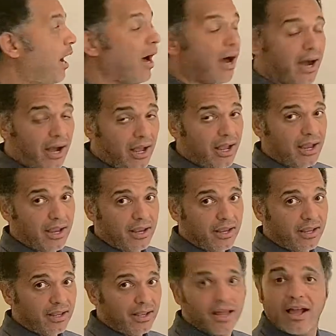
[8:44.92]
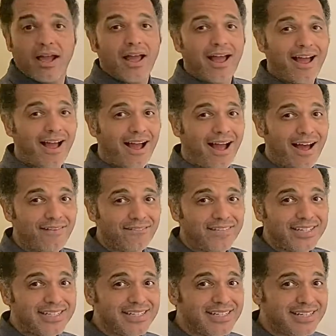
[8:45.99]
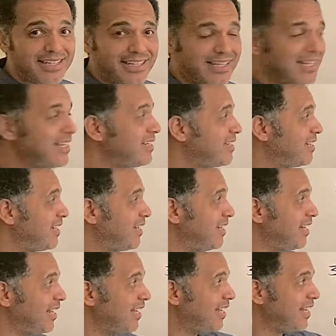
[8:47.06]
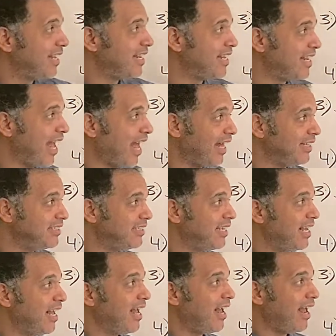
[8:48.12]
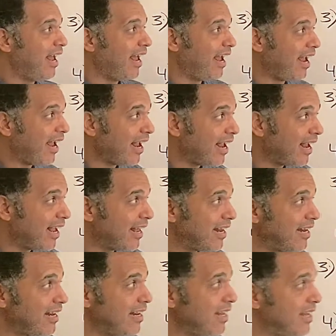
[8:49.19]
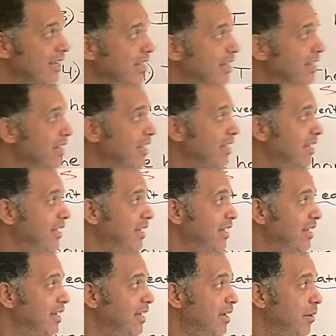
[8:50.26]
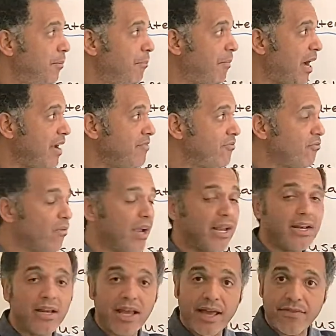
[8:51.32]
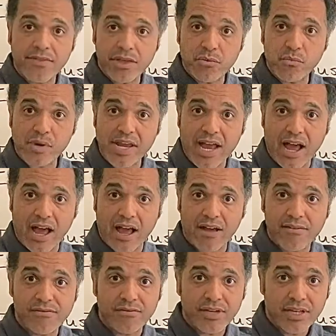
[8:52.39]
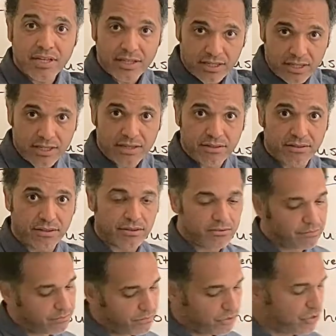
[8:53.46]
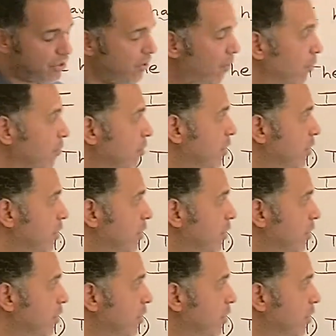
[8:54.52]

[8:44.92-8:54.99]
I haven't eaten yet, and my friend, and then we have either. So,